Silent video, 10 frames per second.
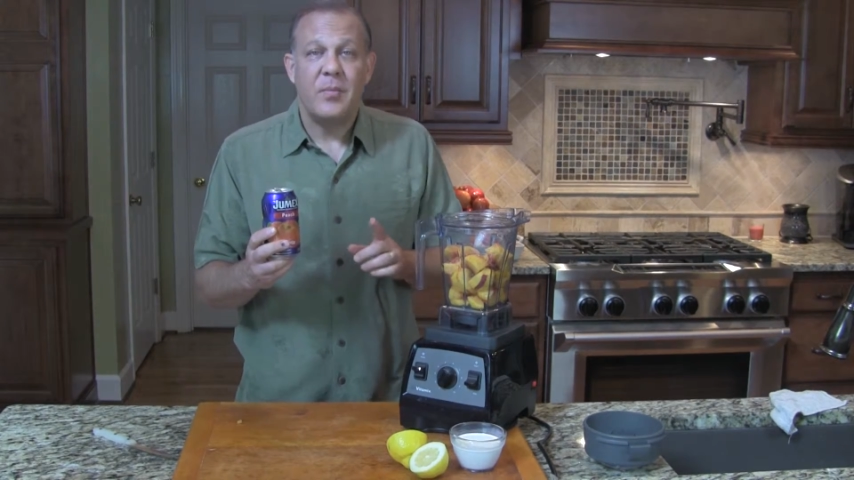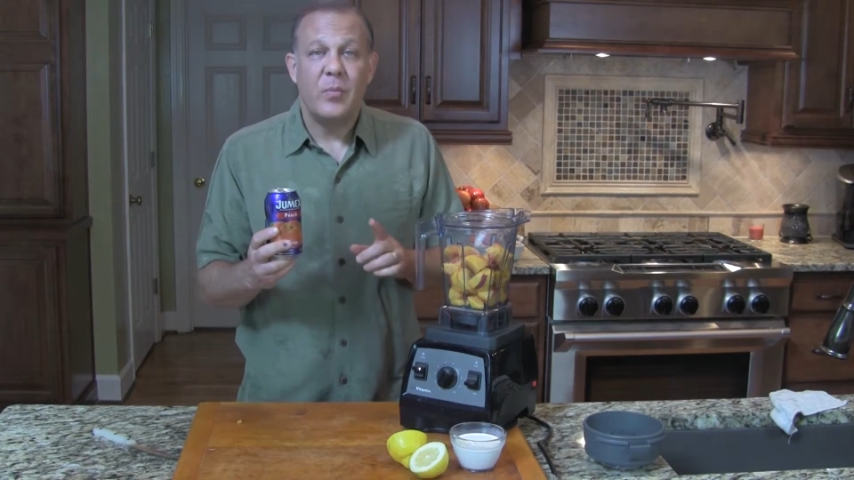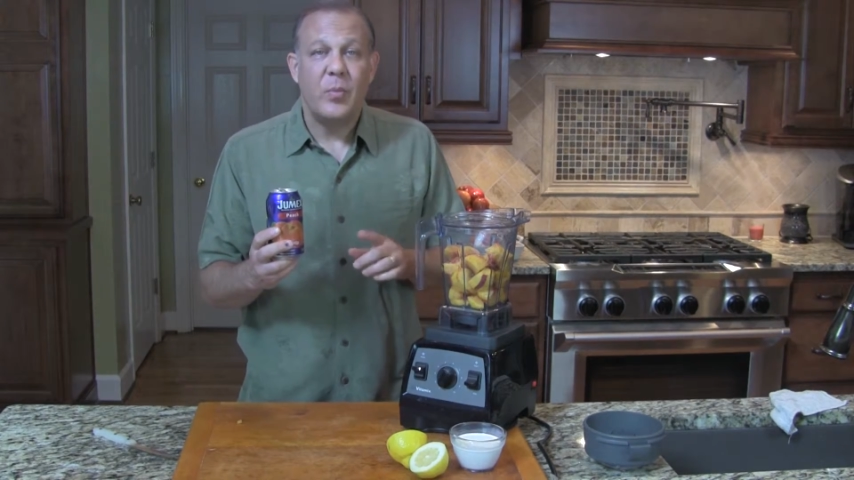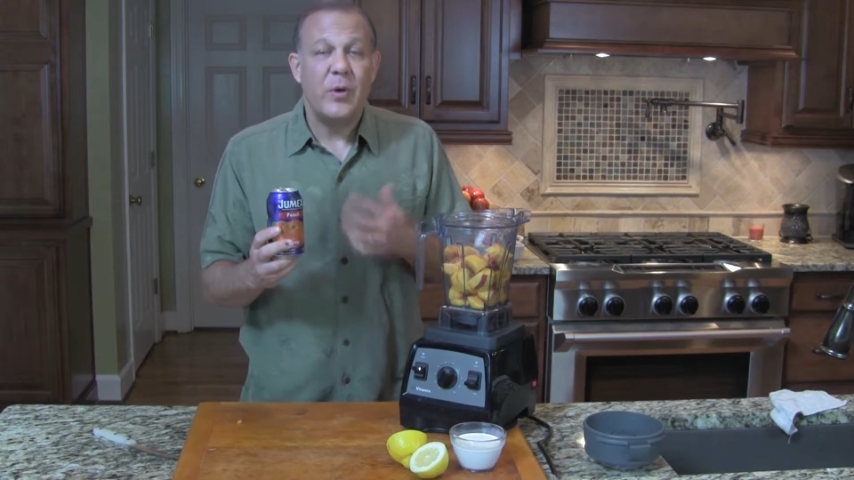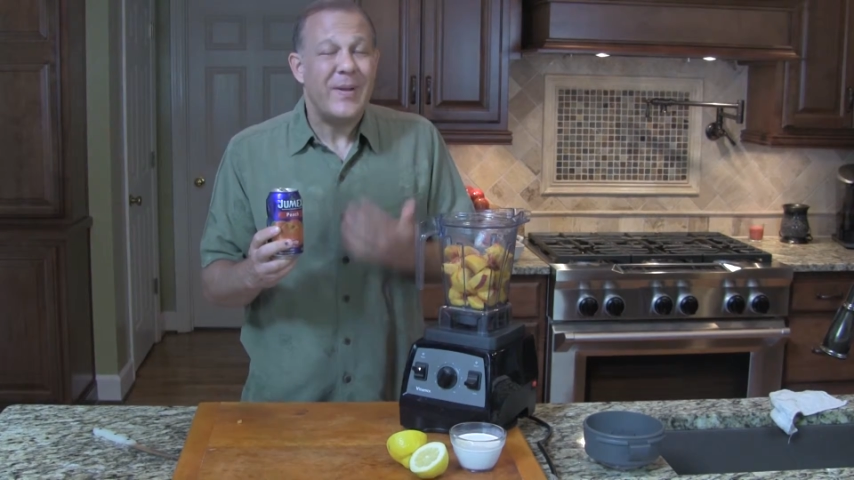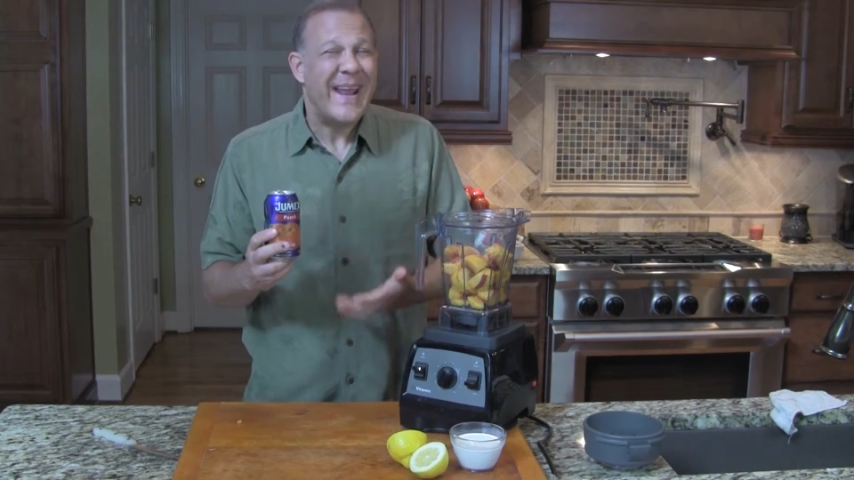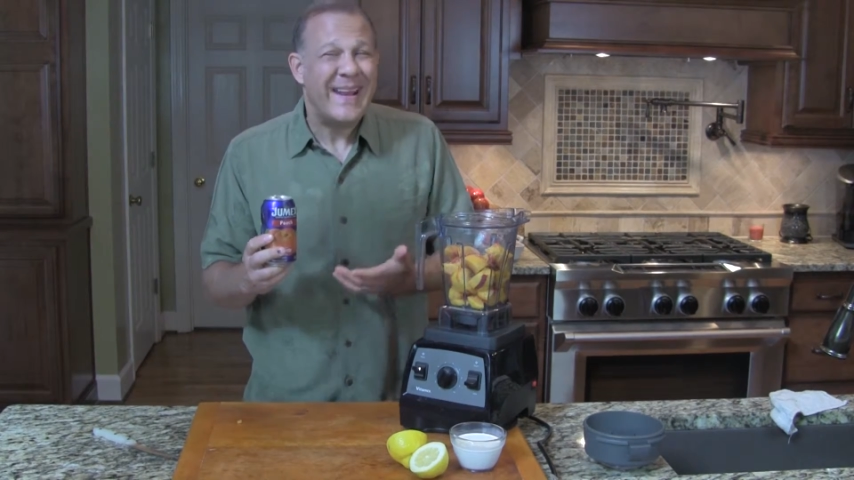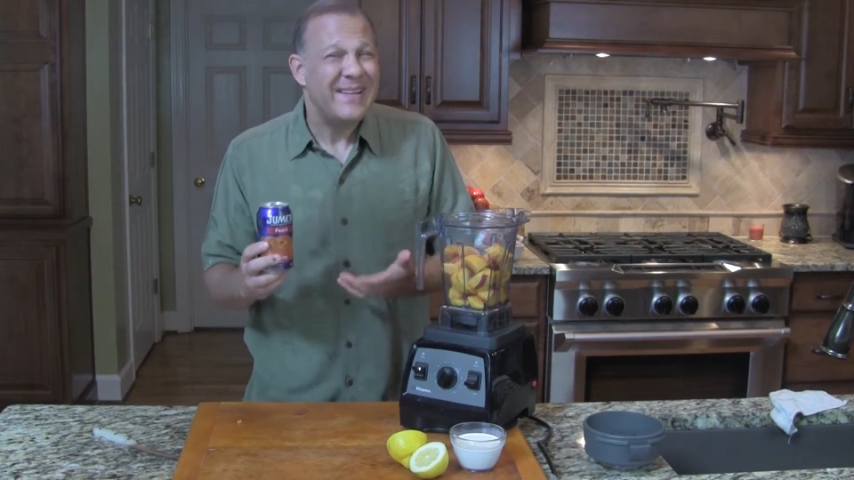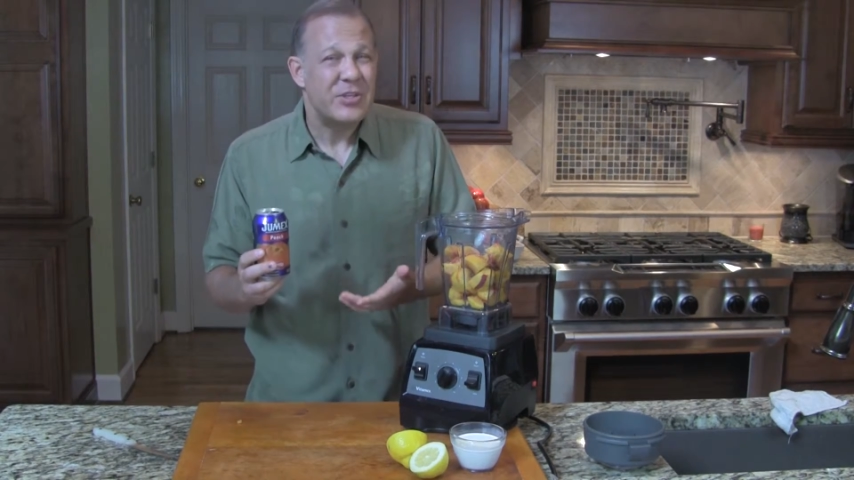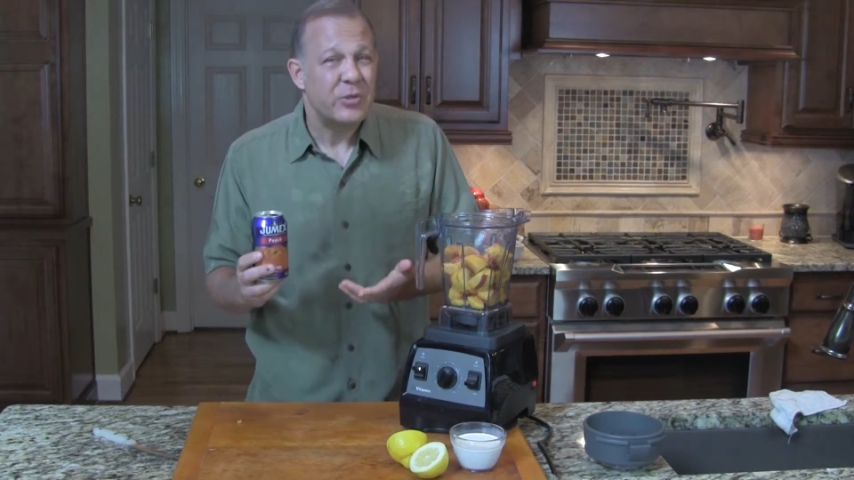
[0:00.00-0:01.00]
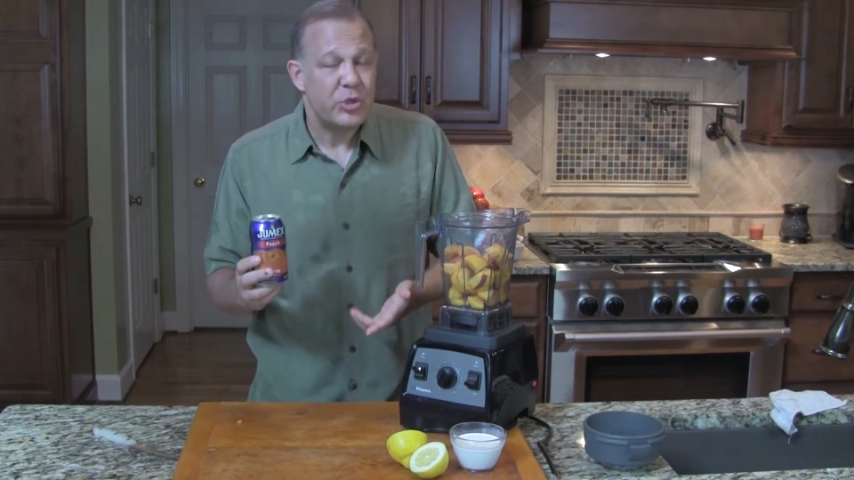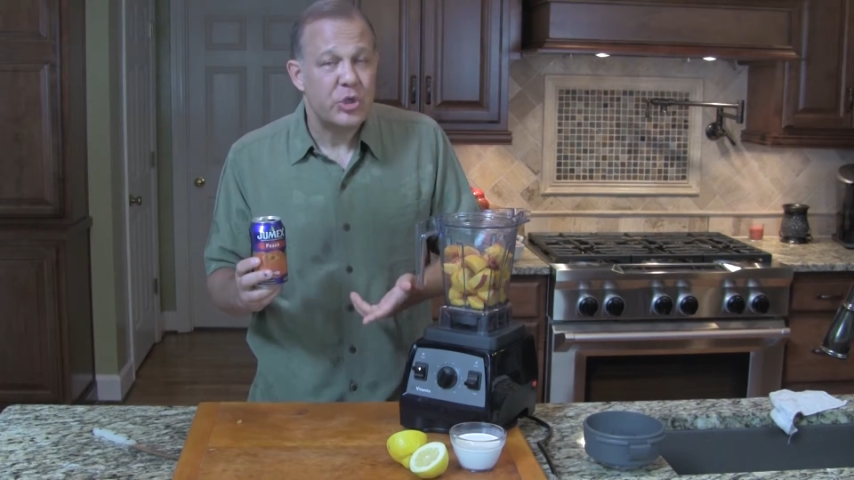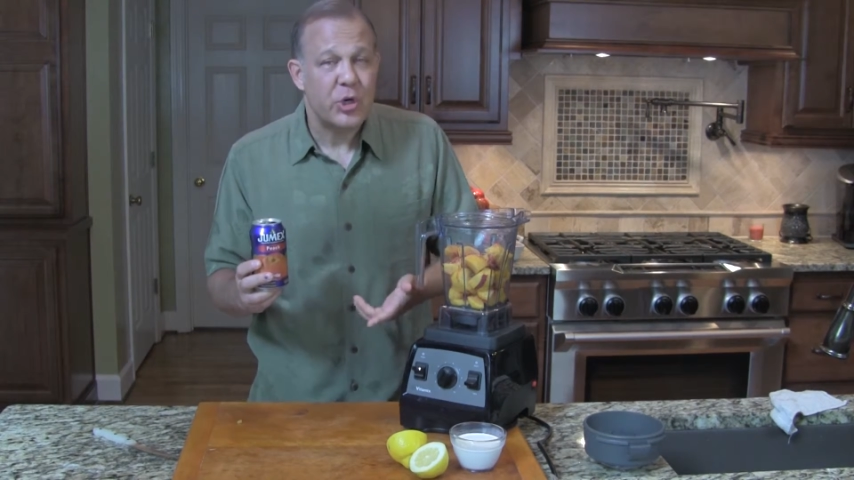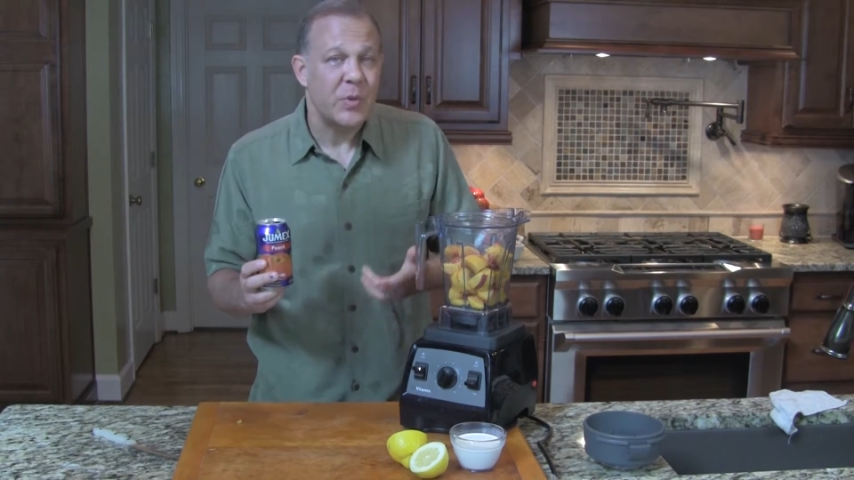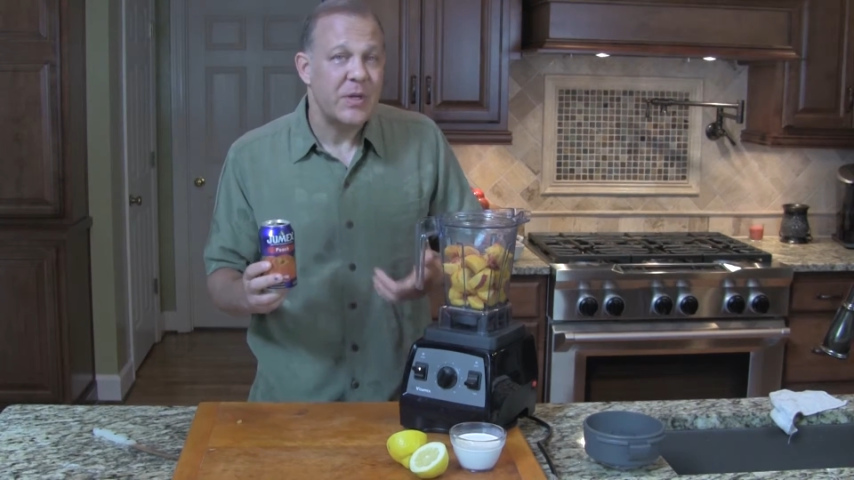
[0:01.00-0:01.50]
We don't add additional
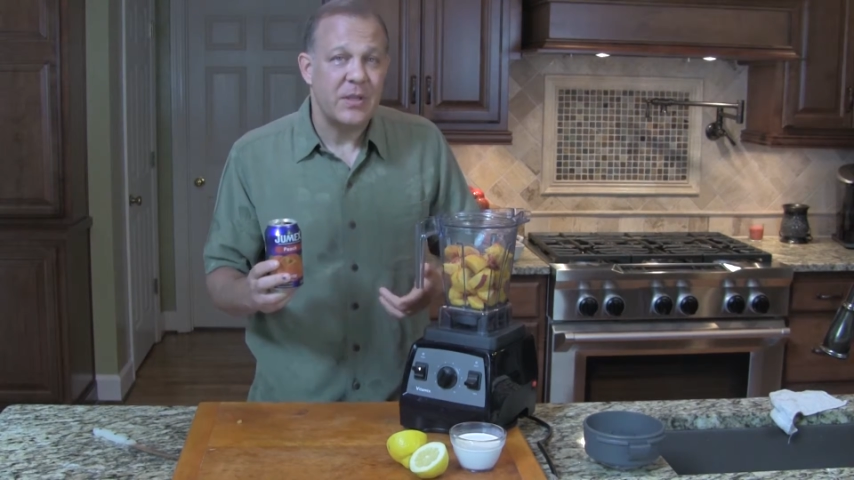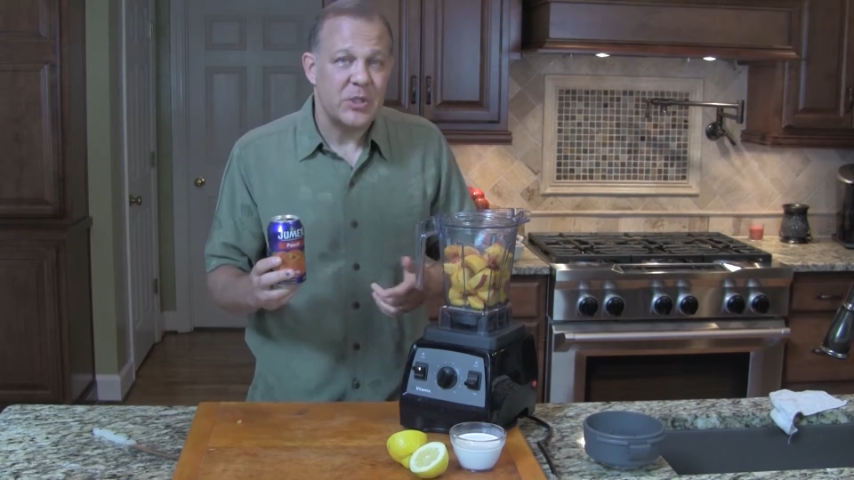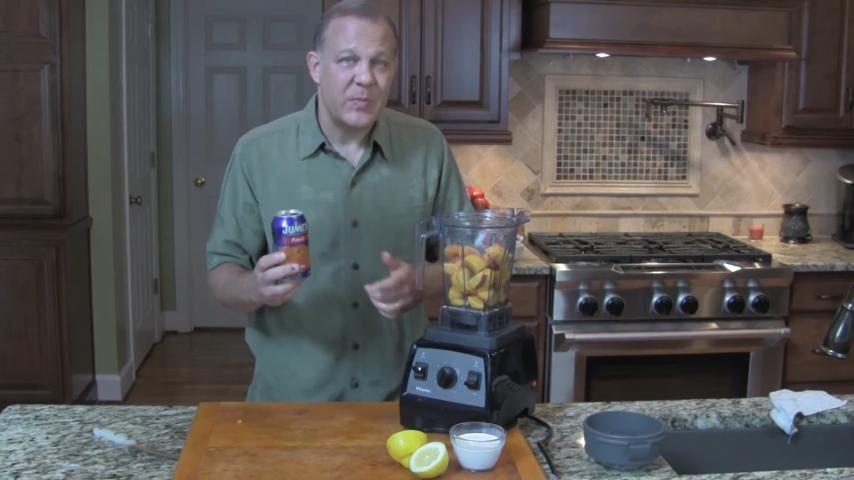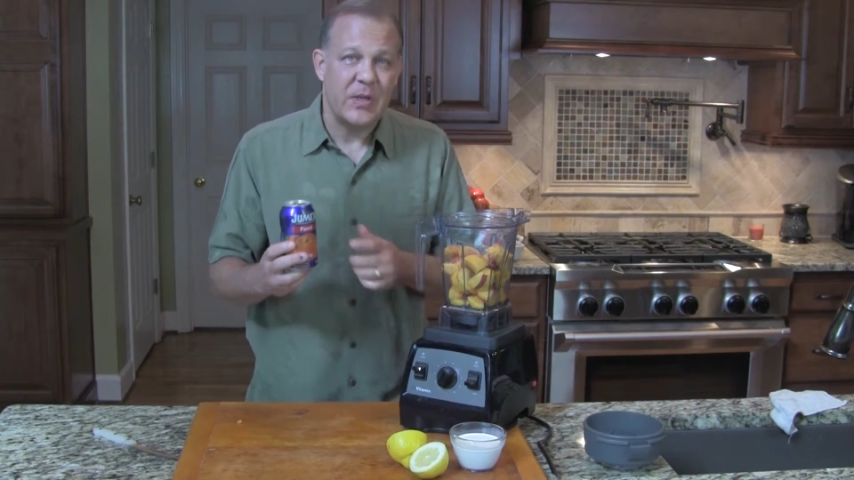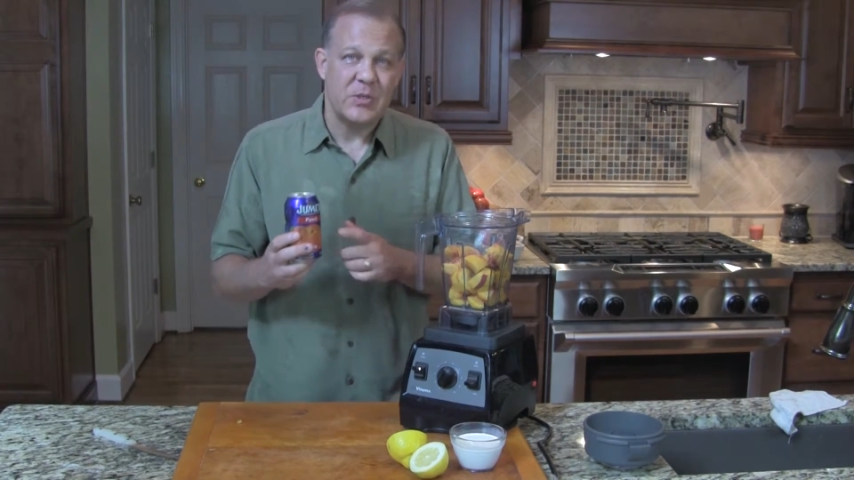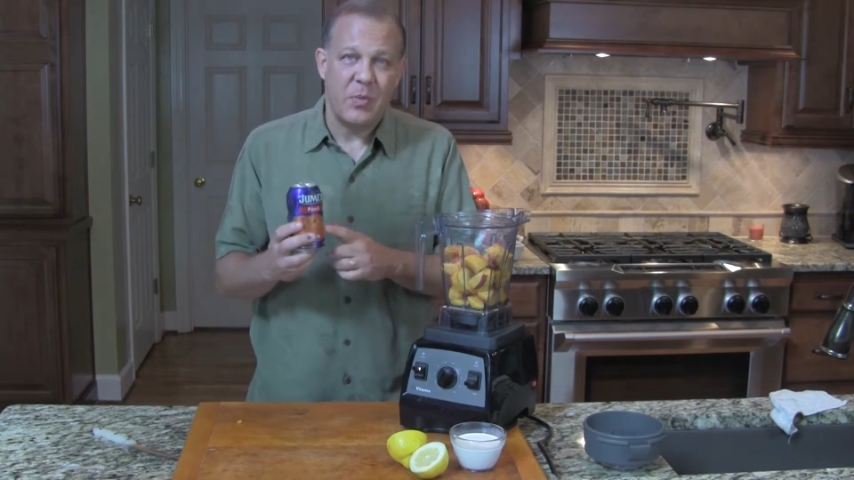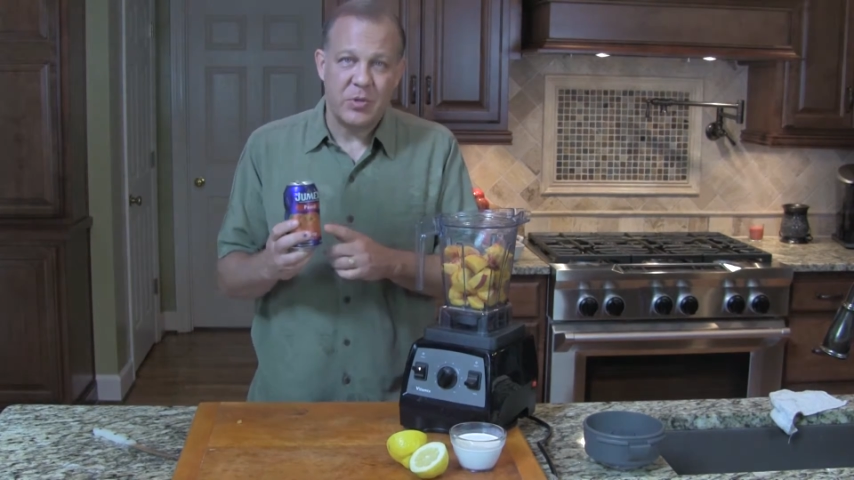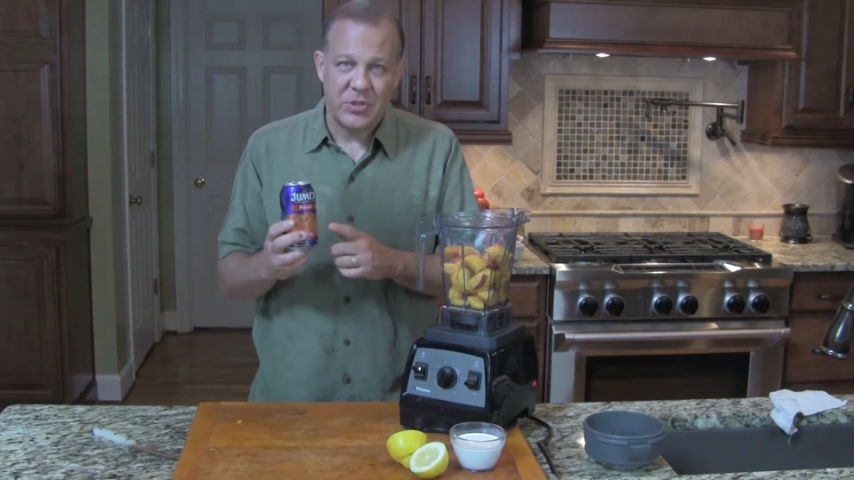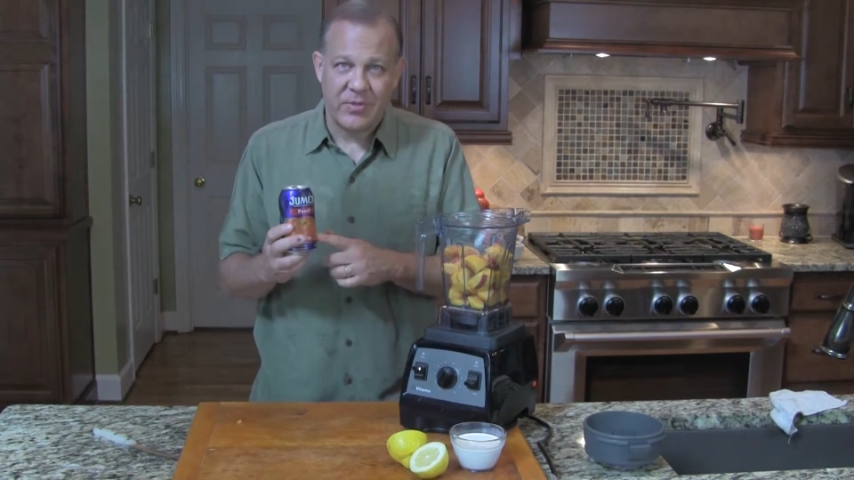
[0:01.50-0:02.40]
sugar into this because most